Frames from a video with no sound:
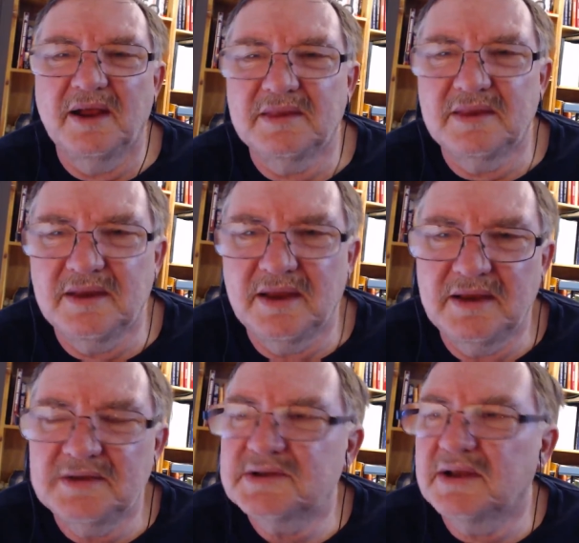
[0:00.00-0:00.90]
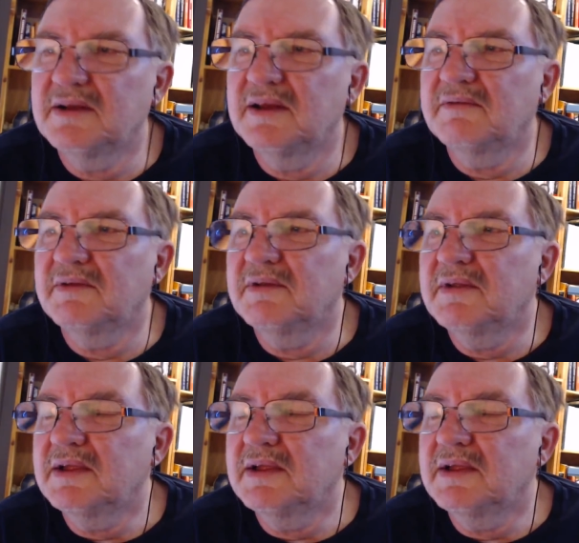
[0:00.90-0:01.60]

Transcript: at the AHL level.